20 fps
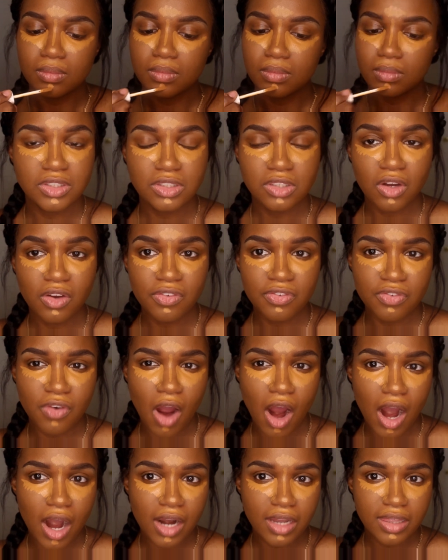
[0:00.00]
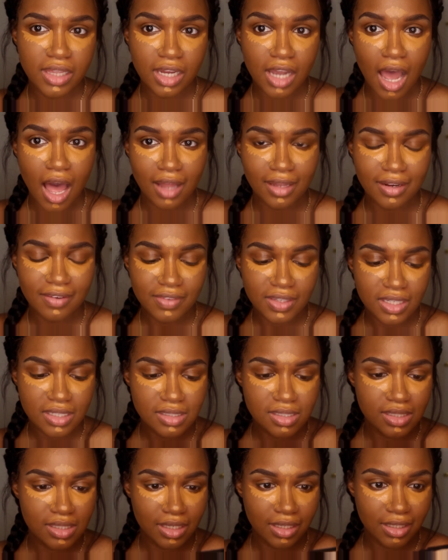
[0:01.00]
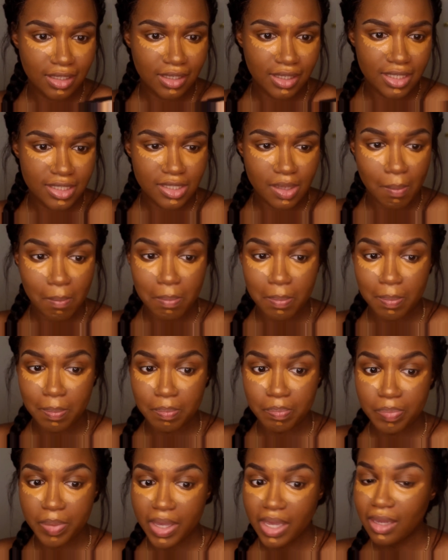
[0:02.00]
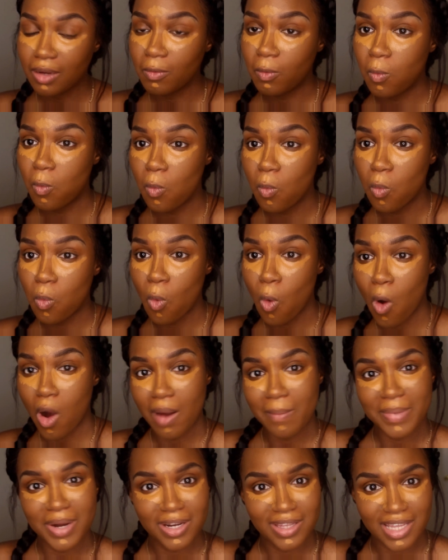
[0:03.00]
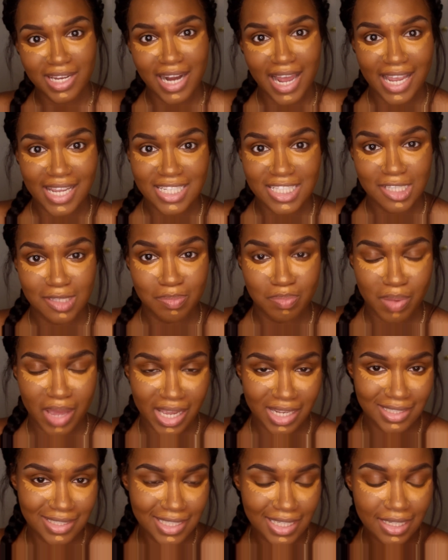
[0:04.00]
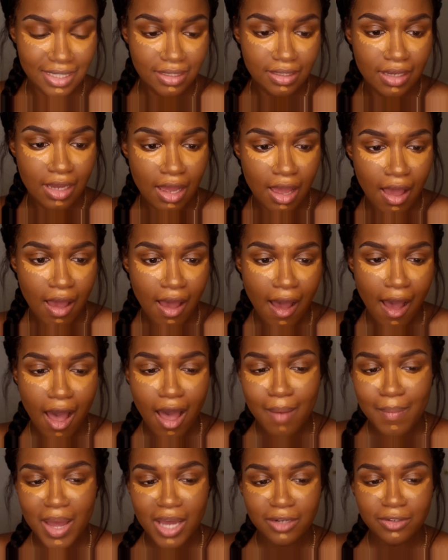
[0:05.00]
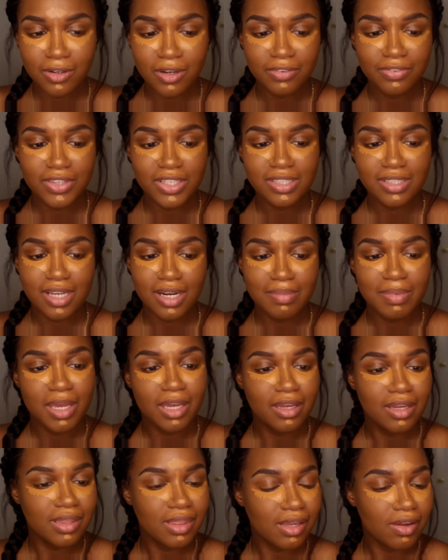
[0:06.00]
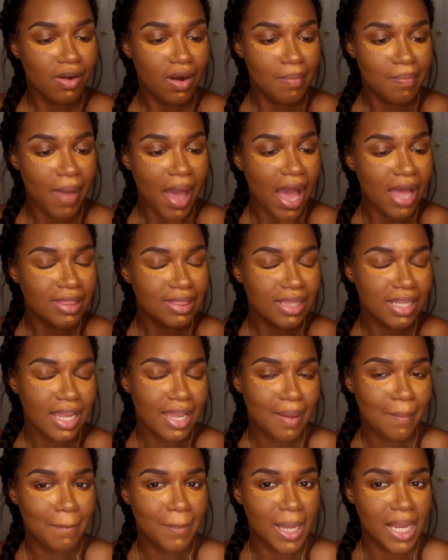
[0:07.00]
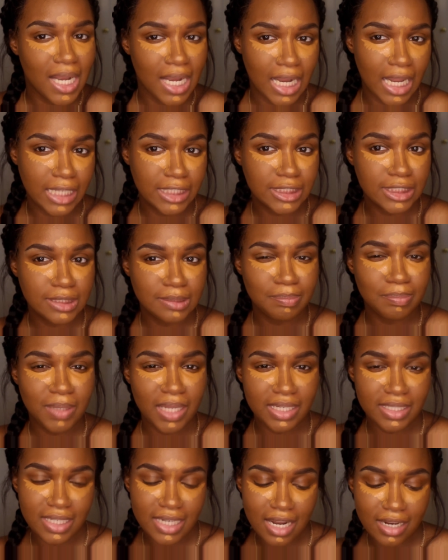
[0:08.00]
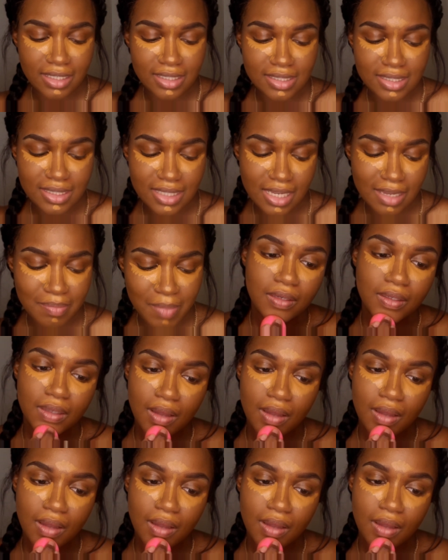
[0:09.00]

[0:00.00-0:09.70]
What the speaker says: So far, the color of the concealer is a bit warmer than I expected. I don't know if this is going to be a good thing or a bad thing, but let's blend it out and see.